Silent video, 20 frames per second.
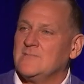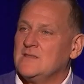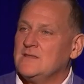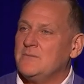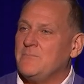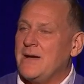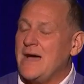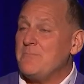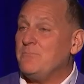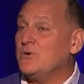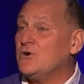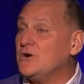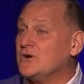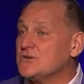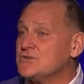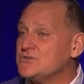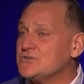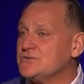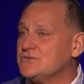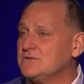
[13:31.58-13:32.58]
to buy
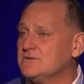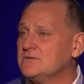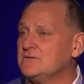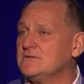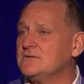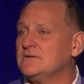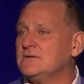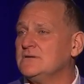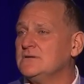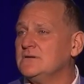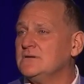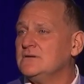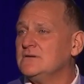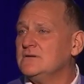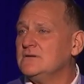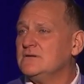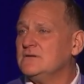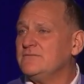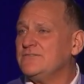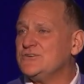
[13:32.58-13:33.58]
books
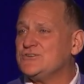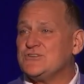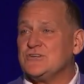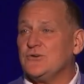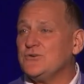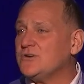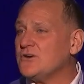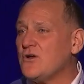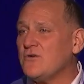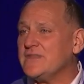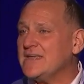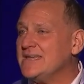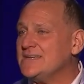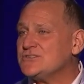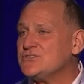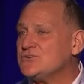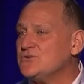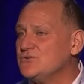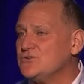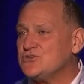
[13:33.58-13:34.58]
for children on the
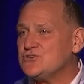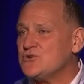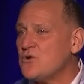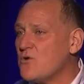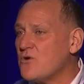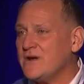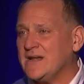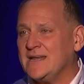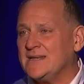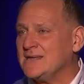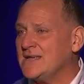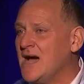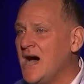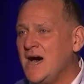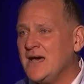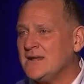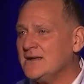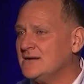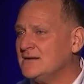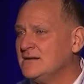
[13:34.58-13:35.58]
Eastern Shore and in
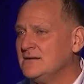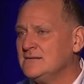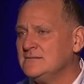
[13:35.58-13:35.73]
Ghana.